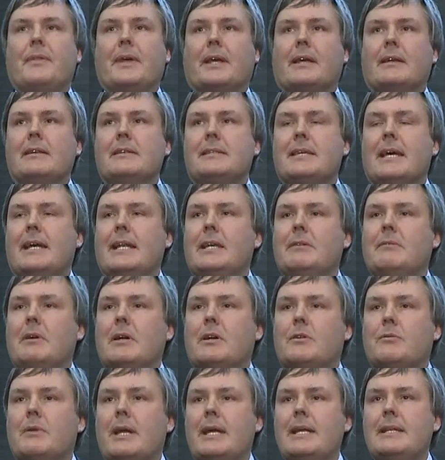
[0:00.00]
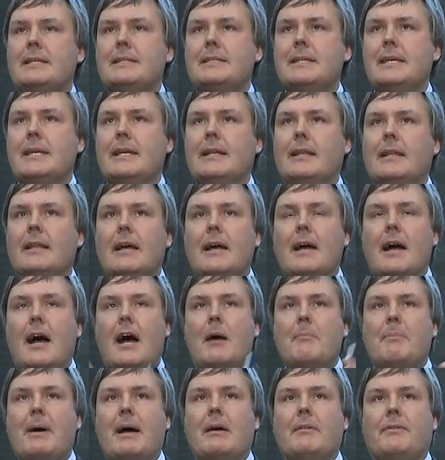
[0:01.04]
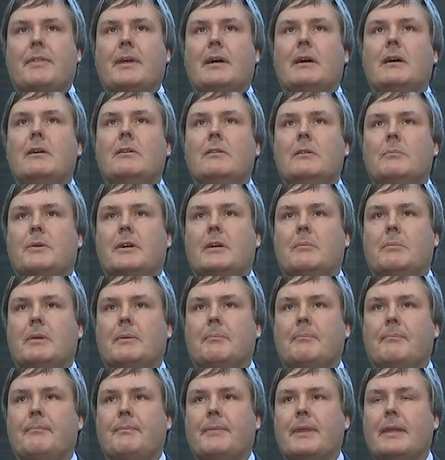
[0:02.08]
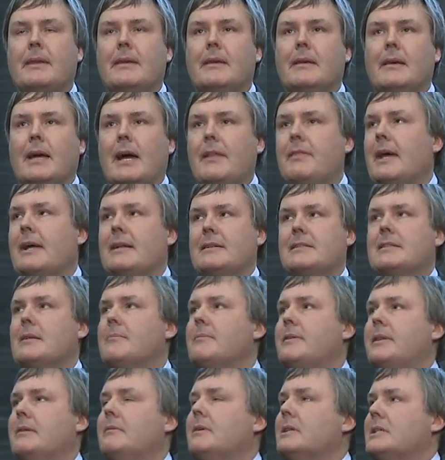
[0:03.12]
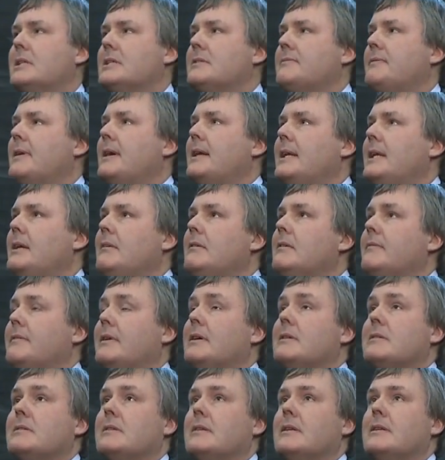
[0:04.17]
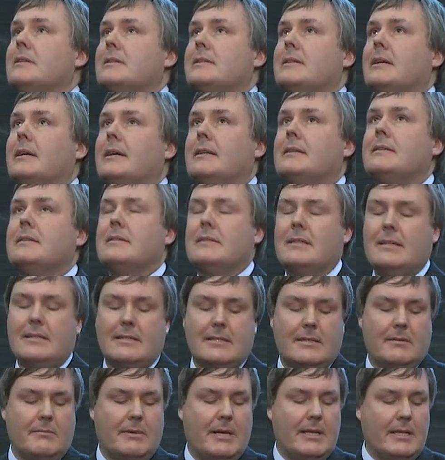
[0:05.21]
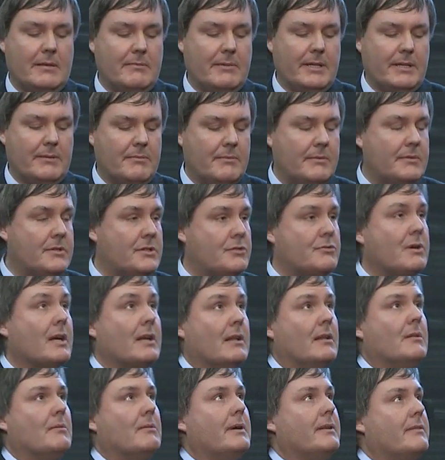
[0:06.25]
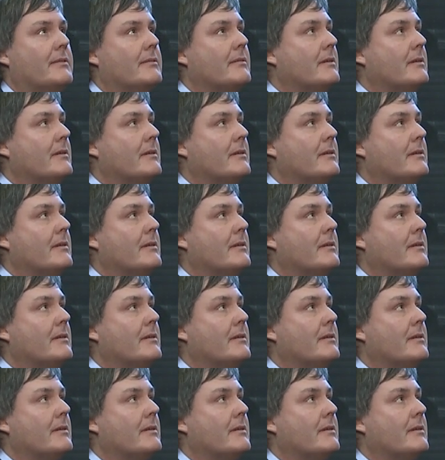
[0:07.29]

that can tell you a great deal about the whole problem. And that's something which is fairly universal in science. It's, it's the way that we struggle with